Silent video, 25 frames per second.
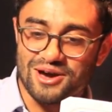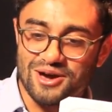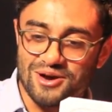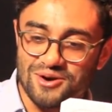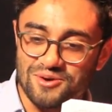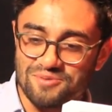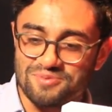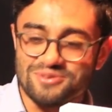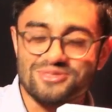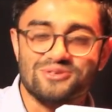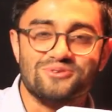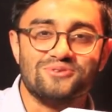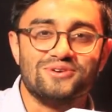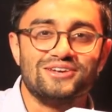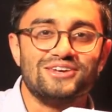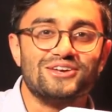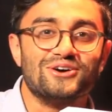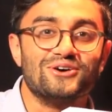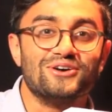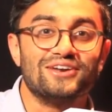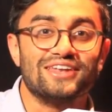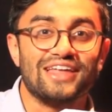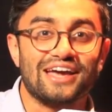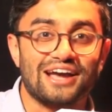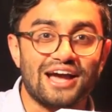opened the
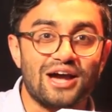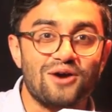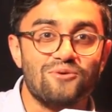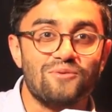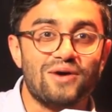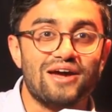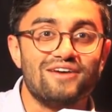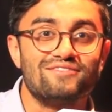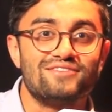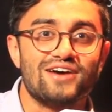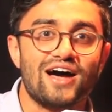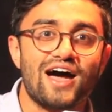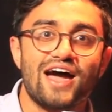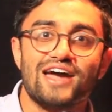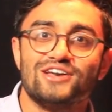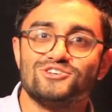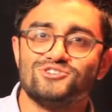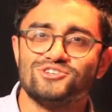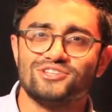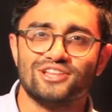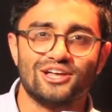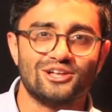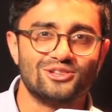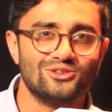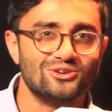window, and like I waved hi, and
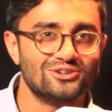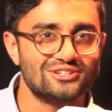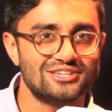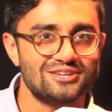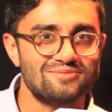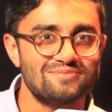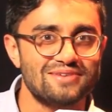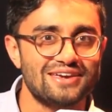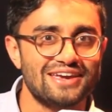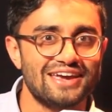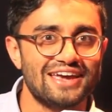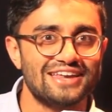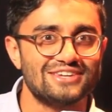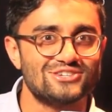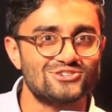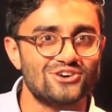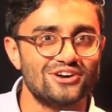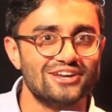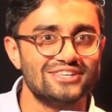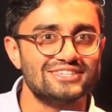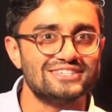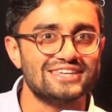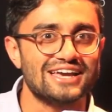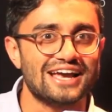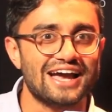she like looked at me and
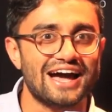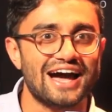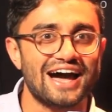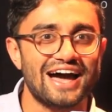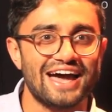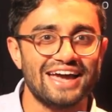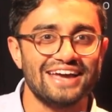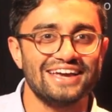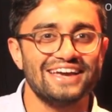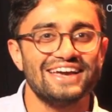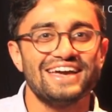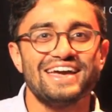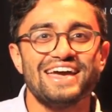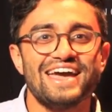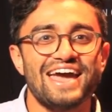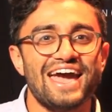started saying hi,